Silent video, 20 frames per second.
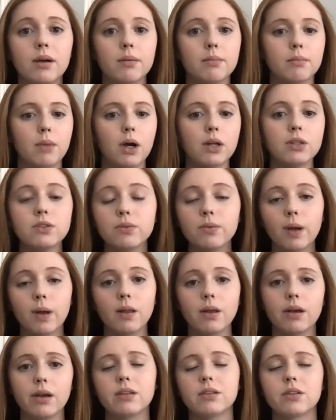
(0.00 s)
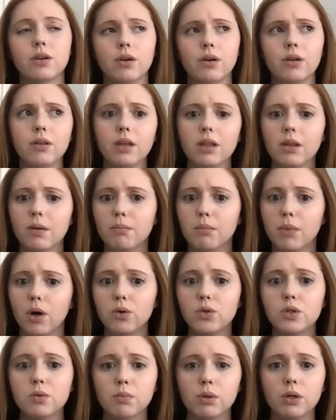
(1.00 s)
mozzarella is currently the
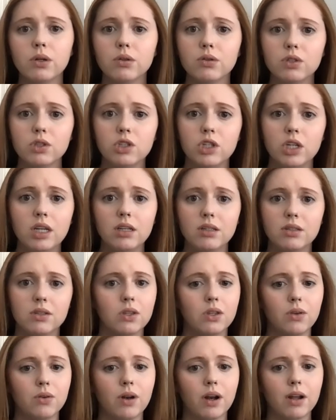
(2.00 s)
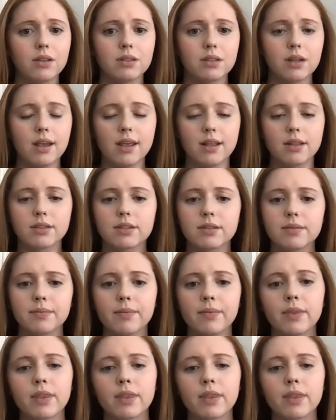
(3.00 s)
most produced cheese in the United States.